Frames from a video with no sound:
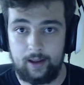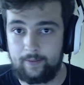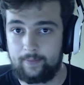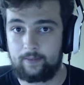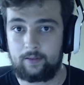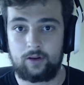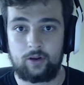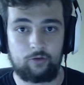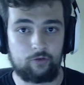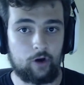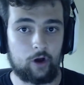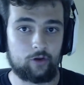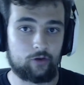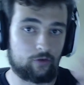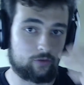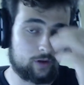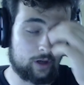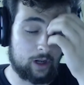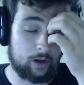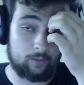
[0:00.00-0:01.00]
you've gone too,
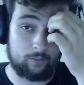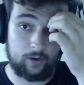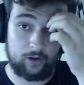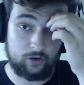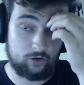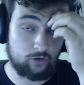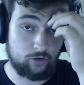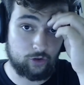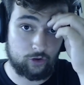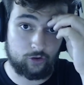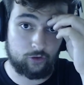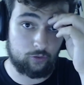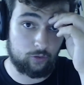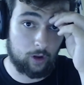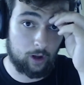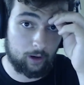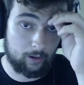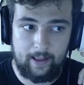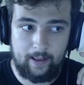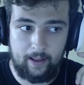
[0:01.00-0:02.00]
you took too long.
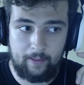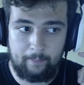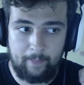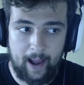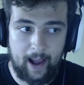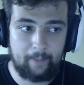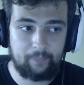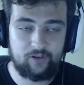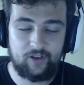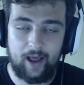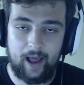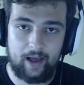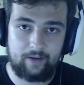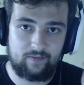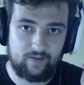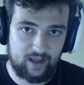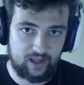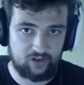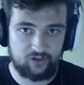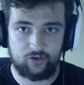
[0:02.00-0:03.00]
Maps that have
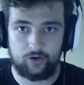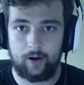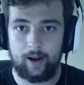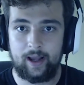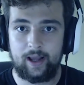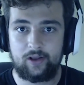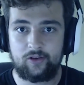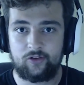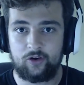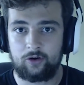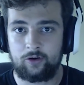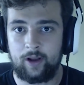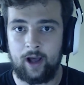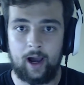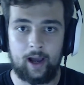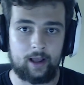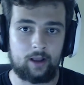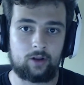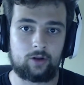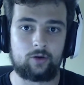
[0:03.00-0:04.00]
Easter eggs are not
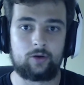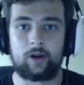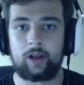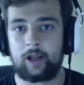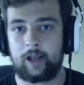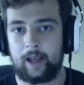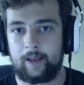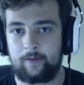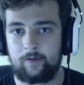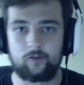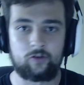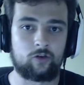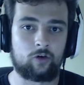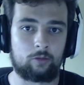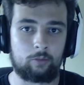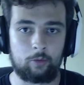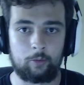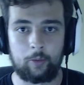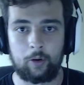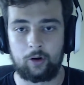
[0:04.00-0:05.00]
included in this
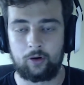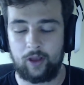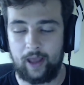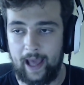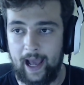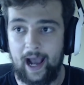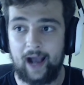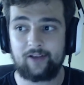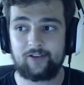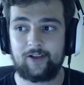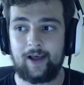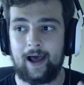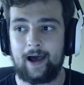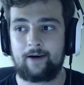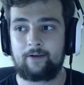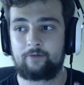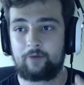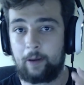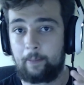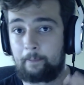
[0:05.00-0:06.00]
normal mode. It has to have
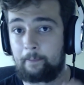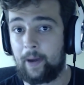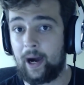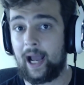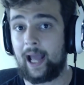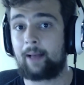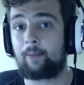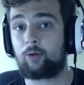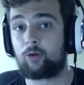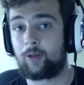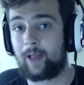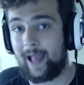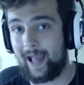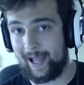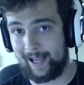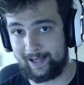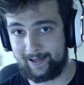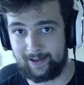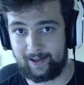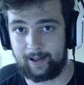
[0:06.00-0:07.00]
a viable
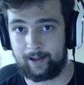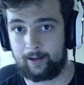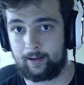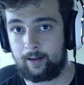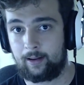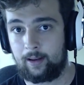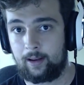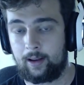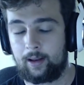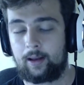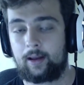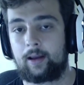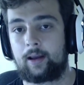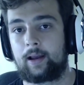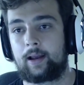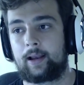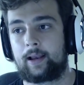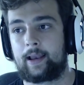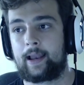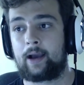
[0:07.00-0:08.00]
ending.
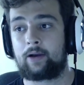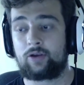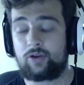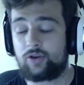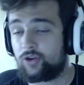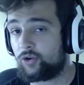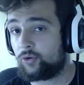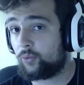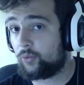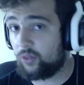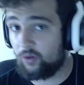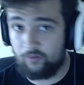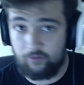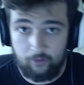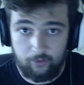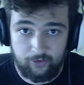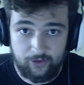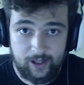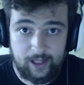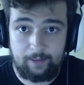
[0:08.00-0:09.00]
Now, you can do it with a full
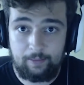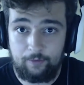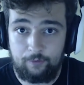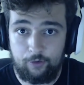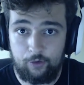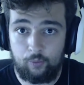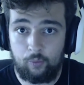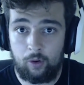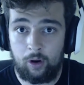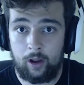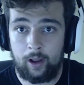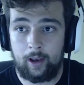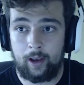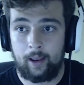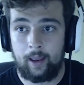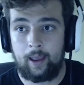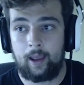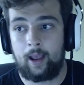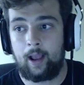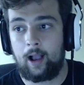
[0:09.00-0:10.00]
team if you want,
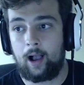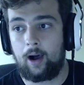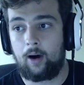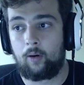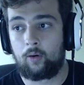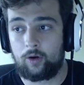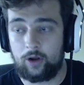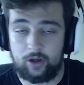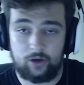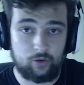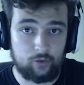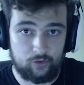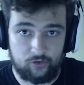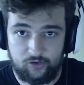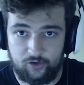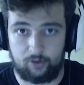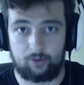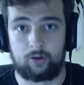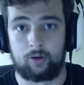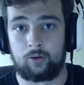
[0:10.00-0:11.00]
or you can do it
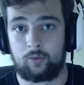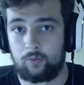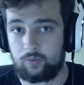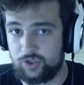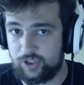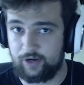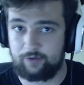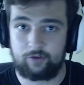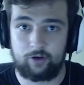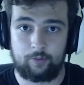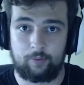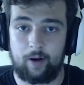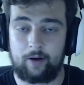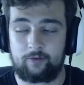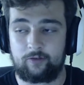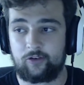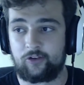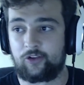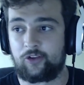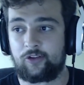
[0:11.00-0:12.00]
solo, whichever your
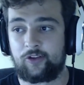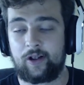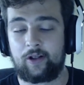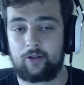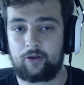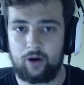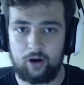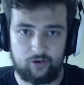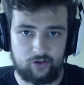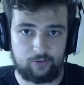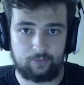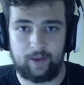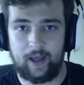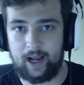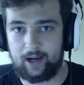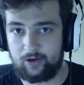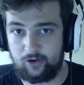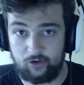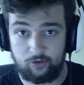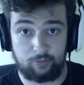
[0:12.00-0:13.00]
preference is. Now, there are some
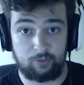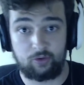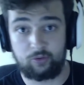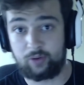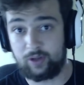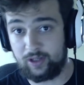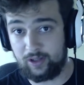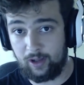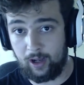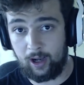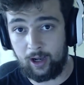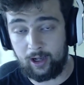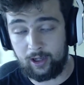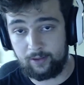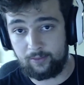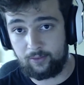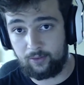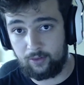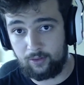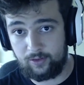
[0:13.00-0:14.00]
tactics between
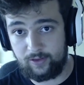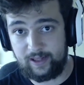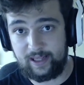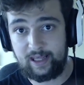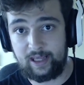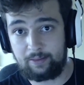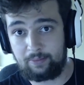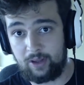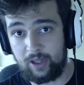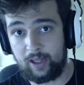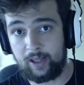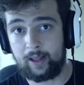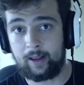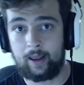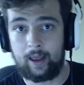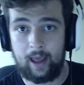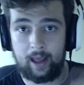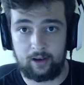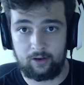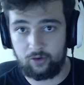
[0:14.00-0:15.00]
teaming
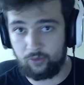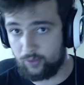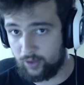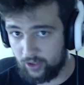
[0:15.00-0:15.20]
and doing it